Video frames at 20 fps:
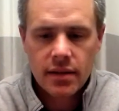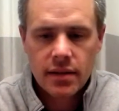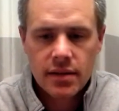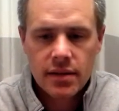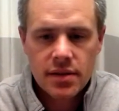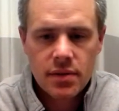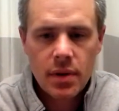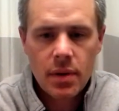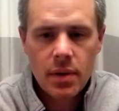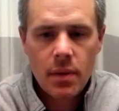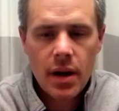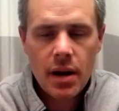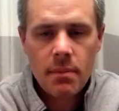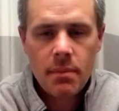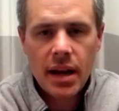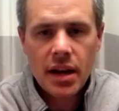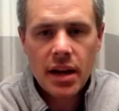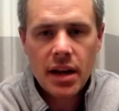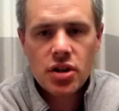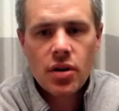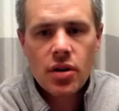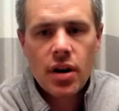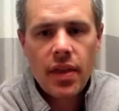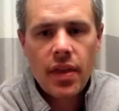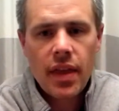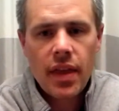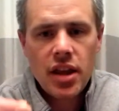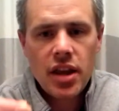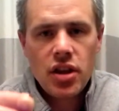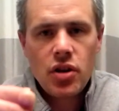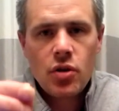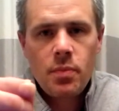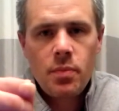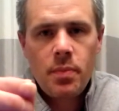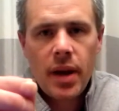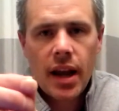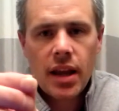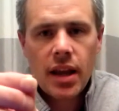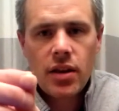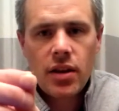So we want to make sure that you
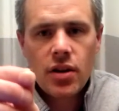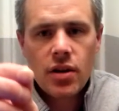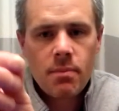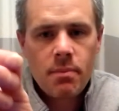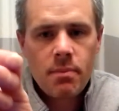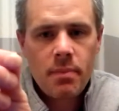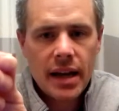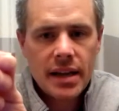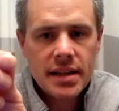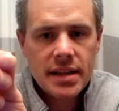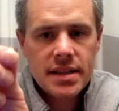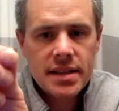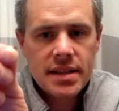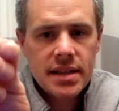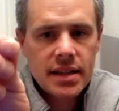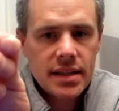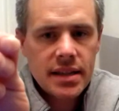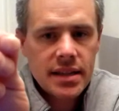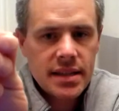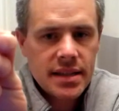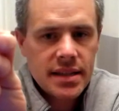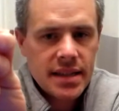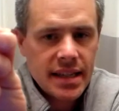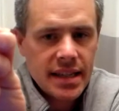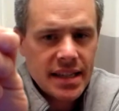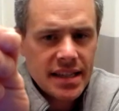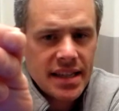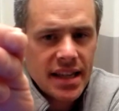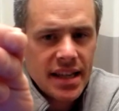pick your best seeds.